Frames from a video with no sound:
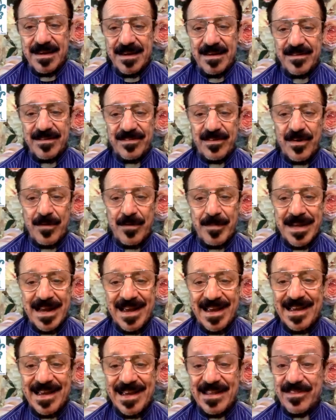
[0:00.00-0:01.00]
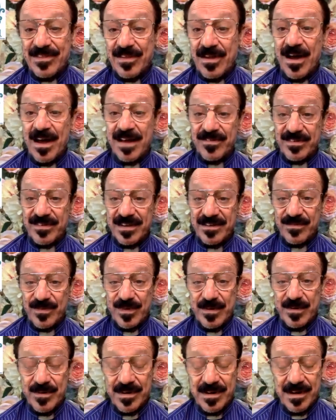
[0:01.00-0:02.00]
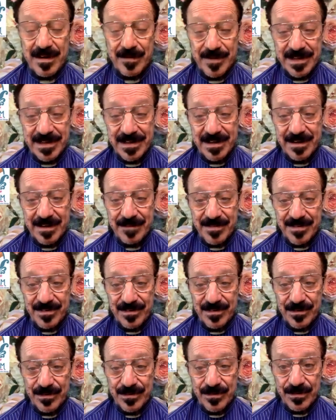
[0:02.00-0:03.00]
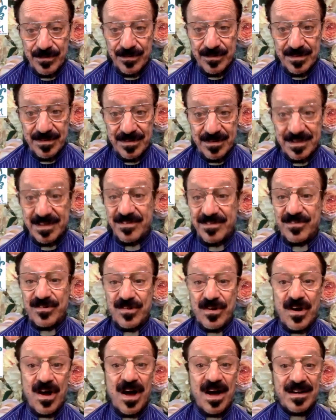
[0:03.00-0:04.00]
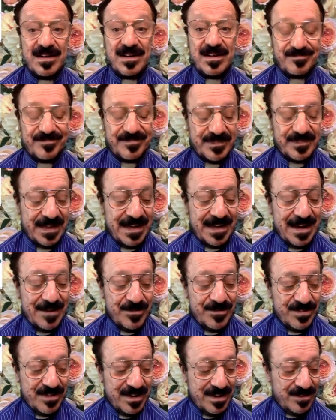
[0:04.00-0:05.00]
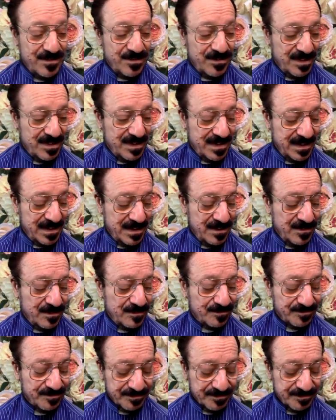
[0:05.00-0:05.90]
So, I mean, I had thoughts as we were coming up to this talk that I was scheduled to give,